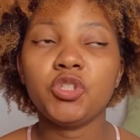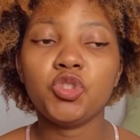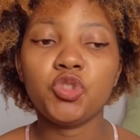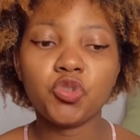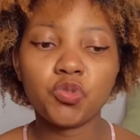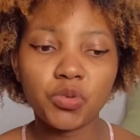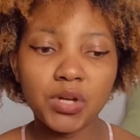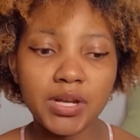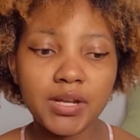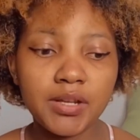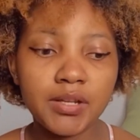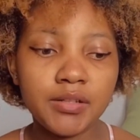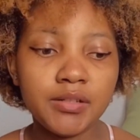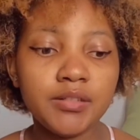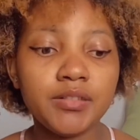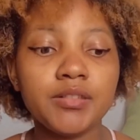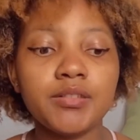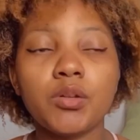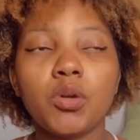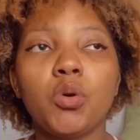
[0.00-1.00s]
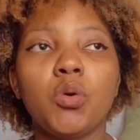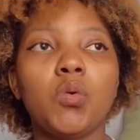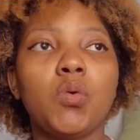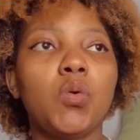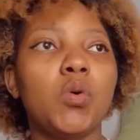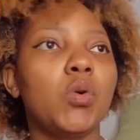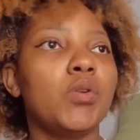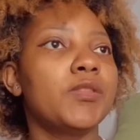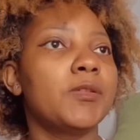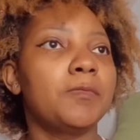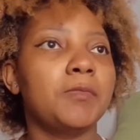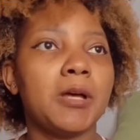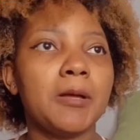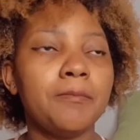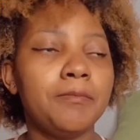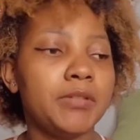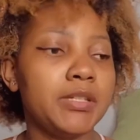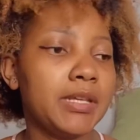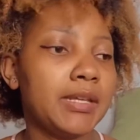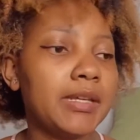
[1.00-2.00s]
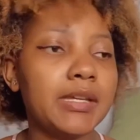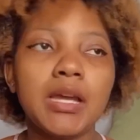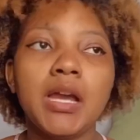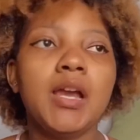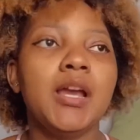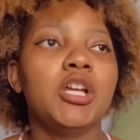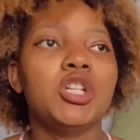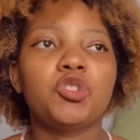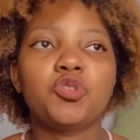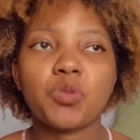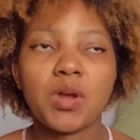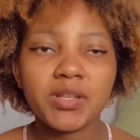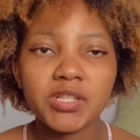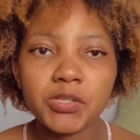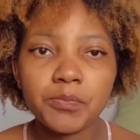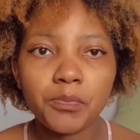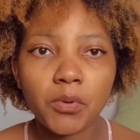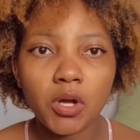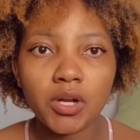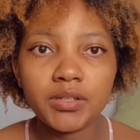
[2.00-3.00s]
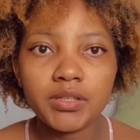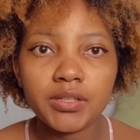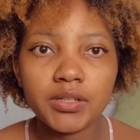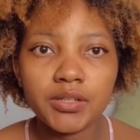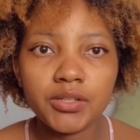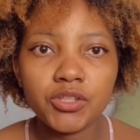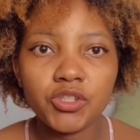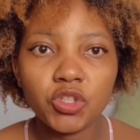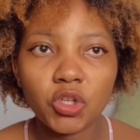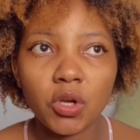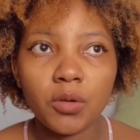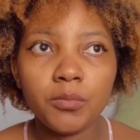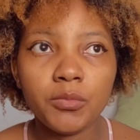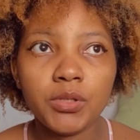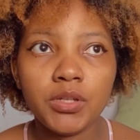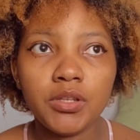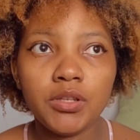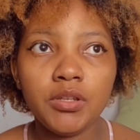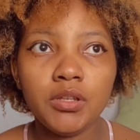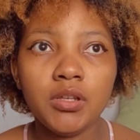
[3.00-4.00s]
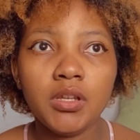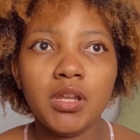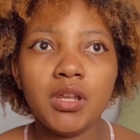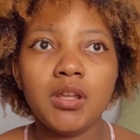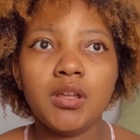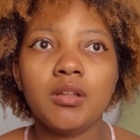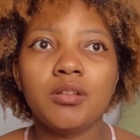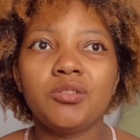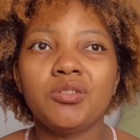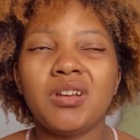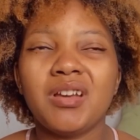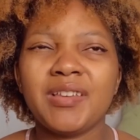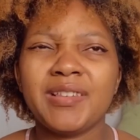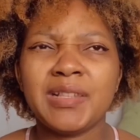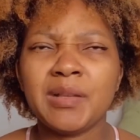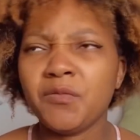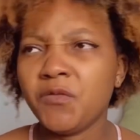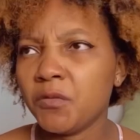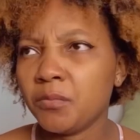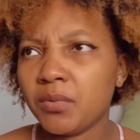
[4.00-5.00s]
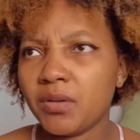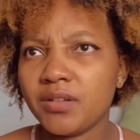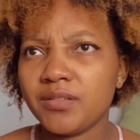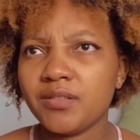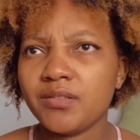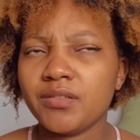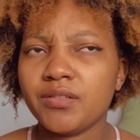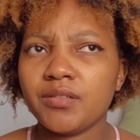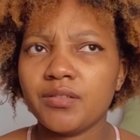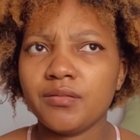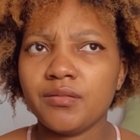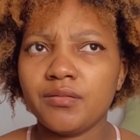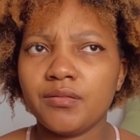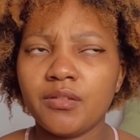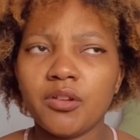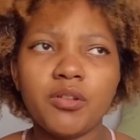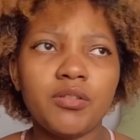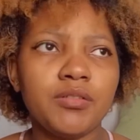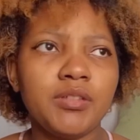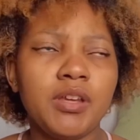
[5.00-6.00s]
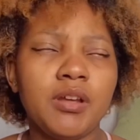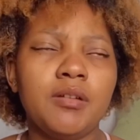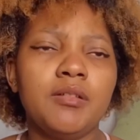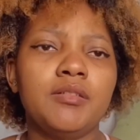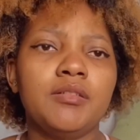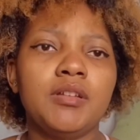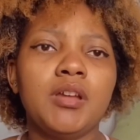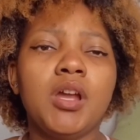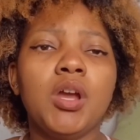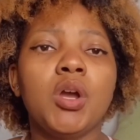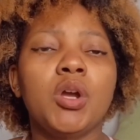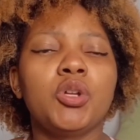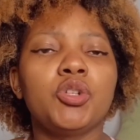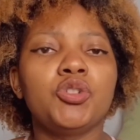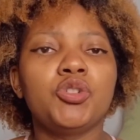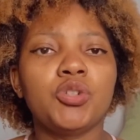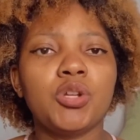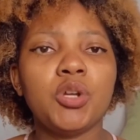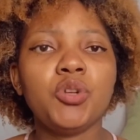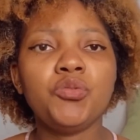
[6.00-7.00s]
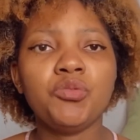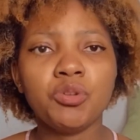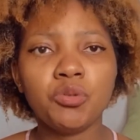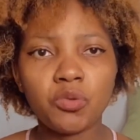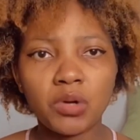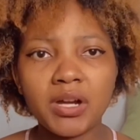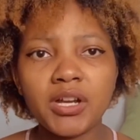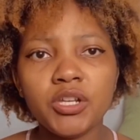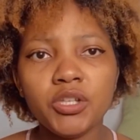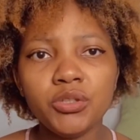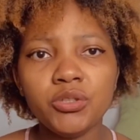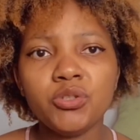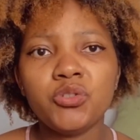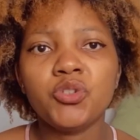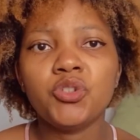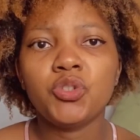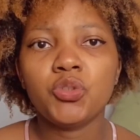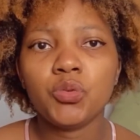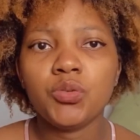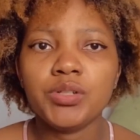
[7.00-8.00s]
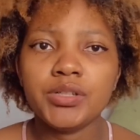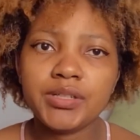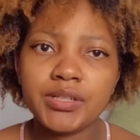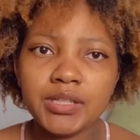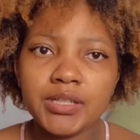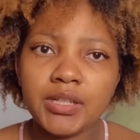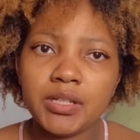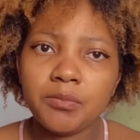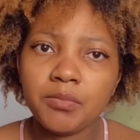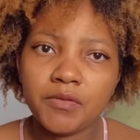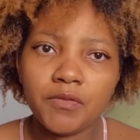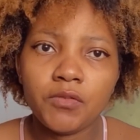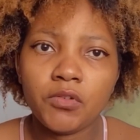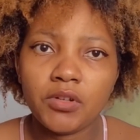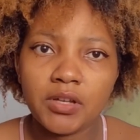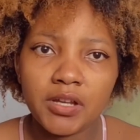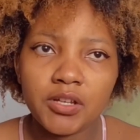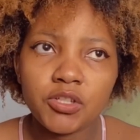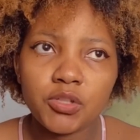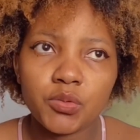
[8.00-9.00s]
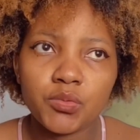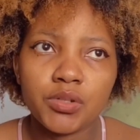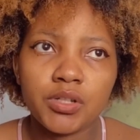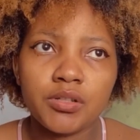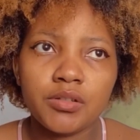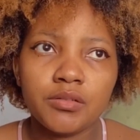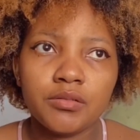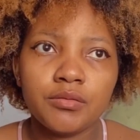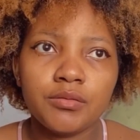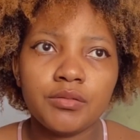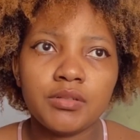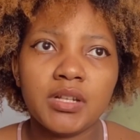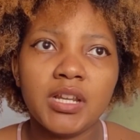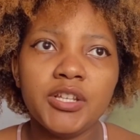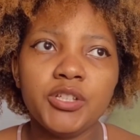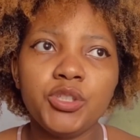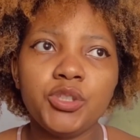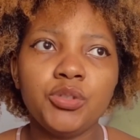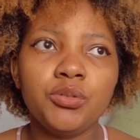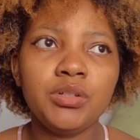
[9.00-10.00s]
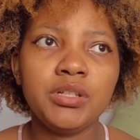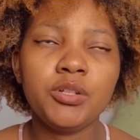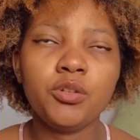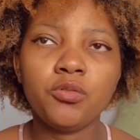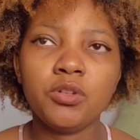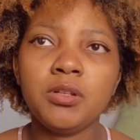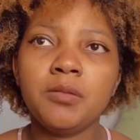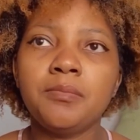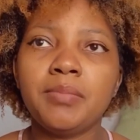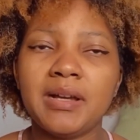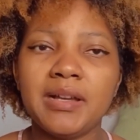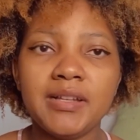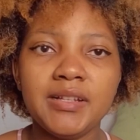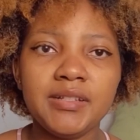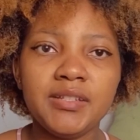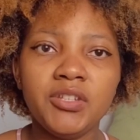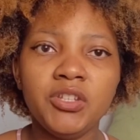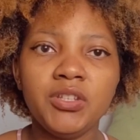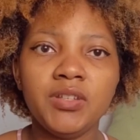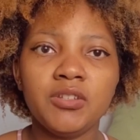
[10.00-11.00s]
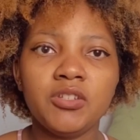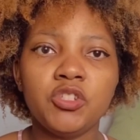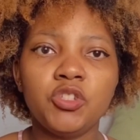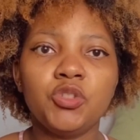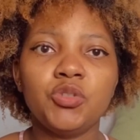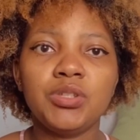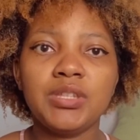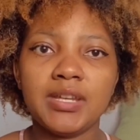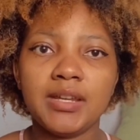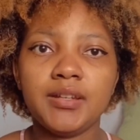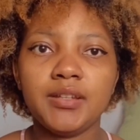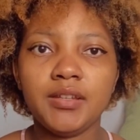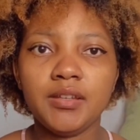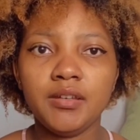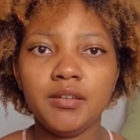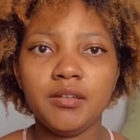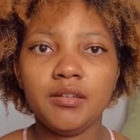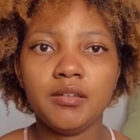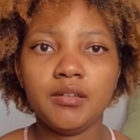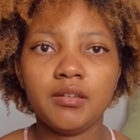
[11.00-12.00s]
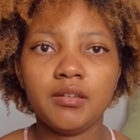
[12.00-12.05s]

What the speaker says: trains or the public transport in Germany, except for buses, yeah, do not require you to show a ticket before entering. Like, you literally buy a ticket and you get in.